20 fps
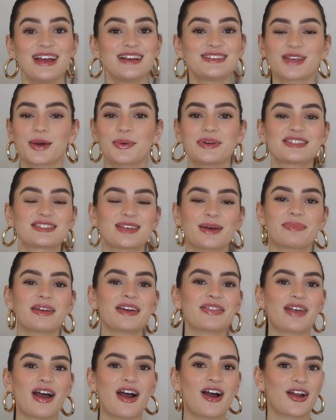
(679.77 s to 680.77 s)
So it's
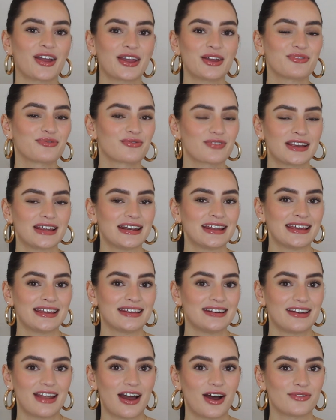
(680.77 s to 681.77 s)
something that I really
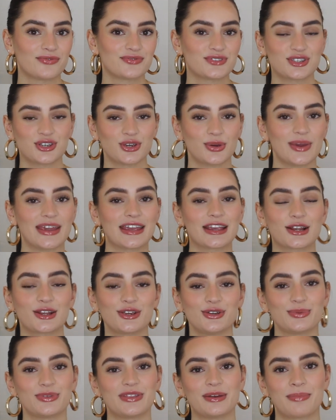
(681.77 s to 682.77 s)
love to
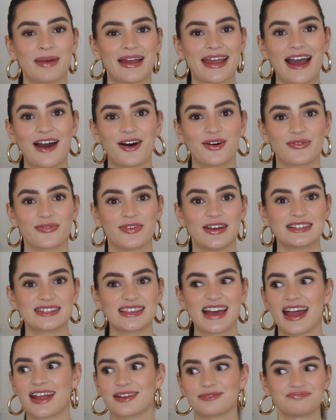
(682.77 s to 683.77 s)
include within my outfits,
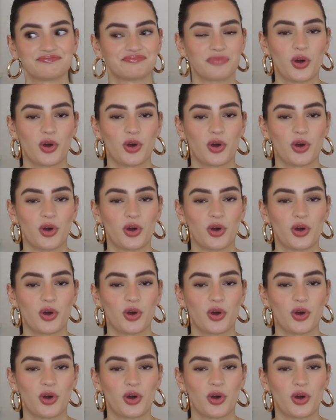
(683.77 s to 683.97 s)
and